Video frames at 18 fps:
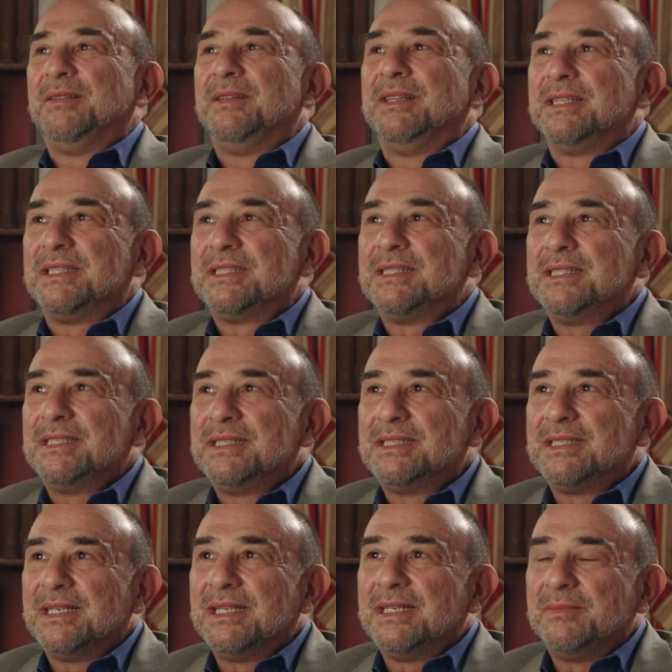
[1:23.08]
This
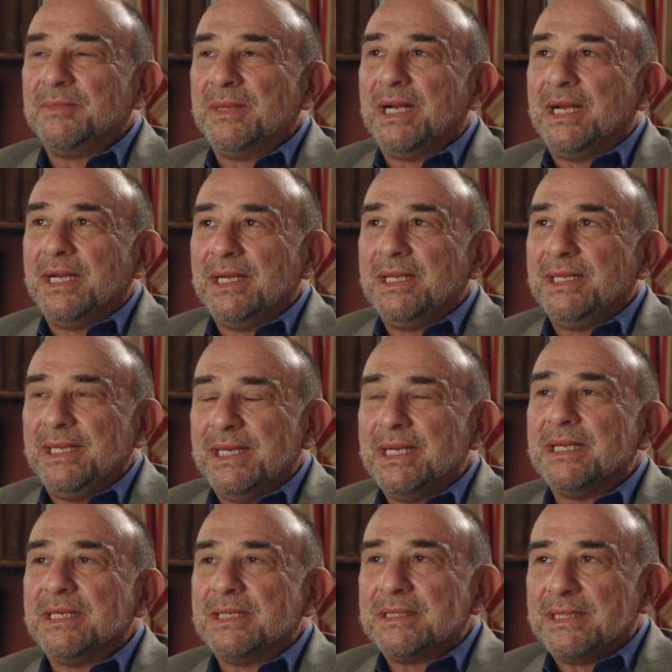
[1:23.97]
is, um, I,
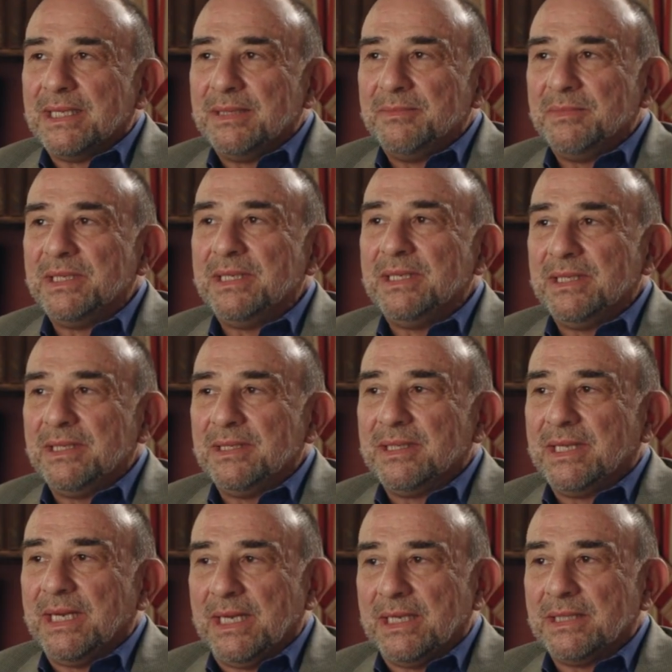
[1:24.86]
yes, I'm
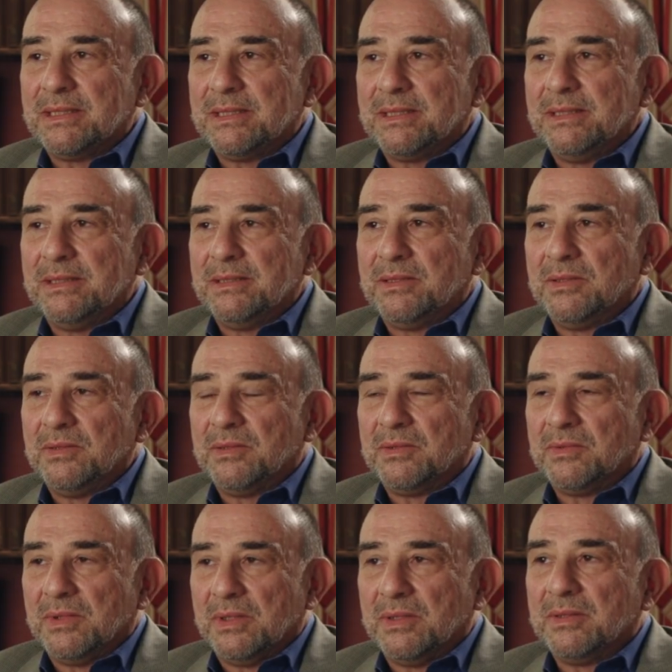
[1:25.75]
being cast into
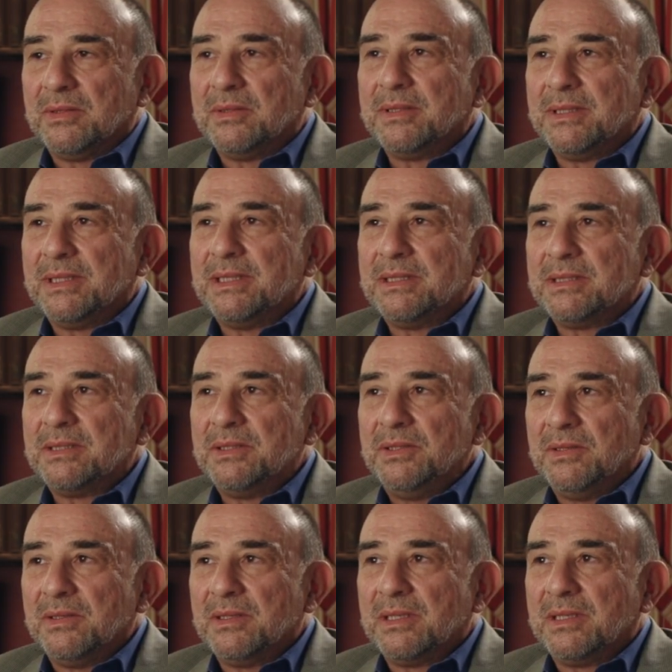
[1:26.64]
a role that's
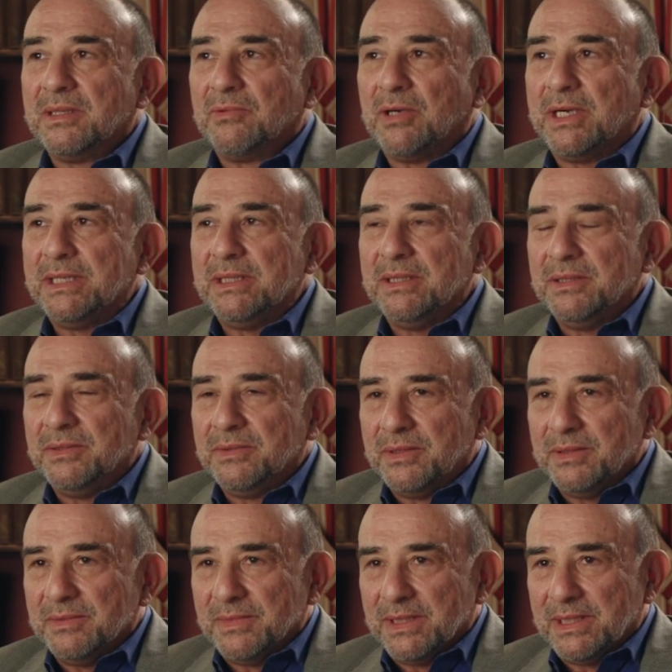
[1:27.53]
new, quite new
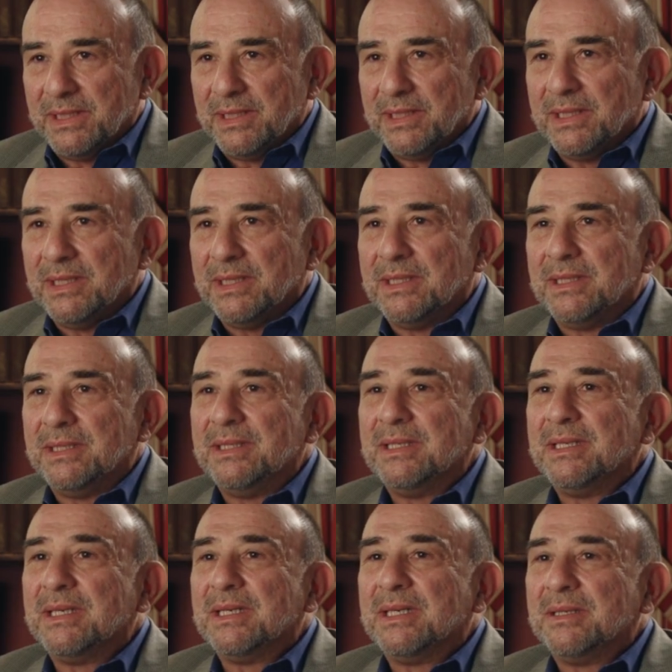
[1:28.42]
to me,
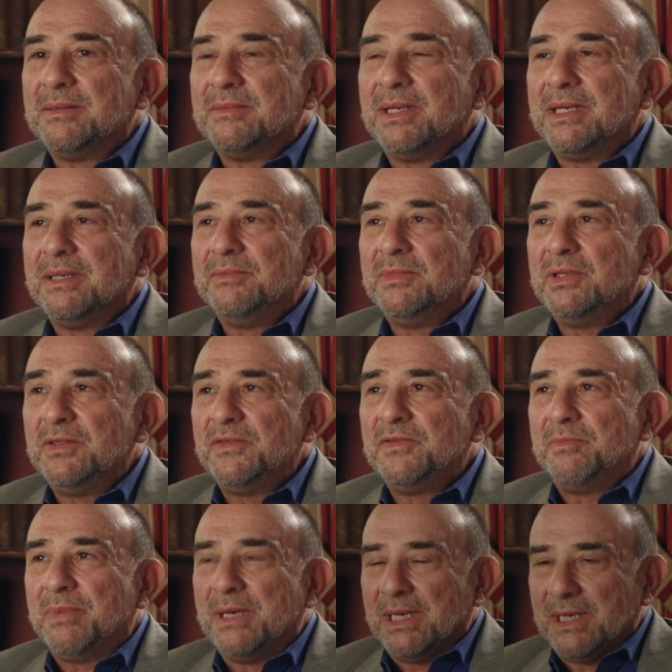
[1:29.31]
and um, I'm
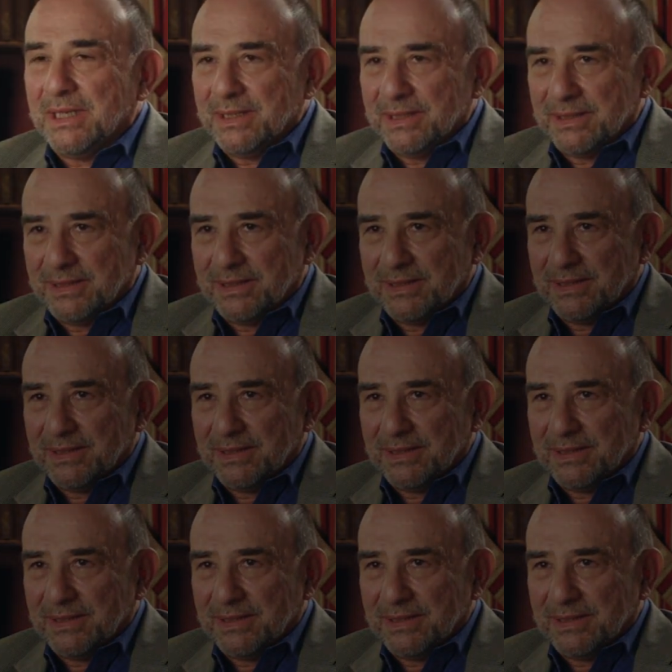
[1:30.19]
moved by it.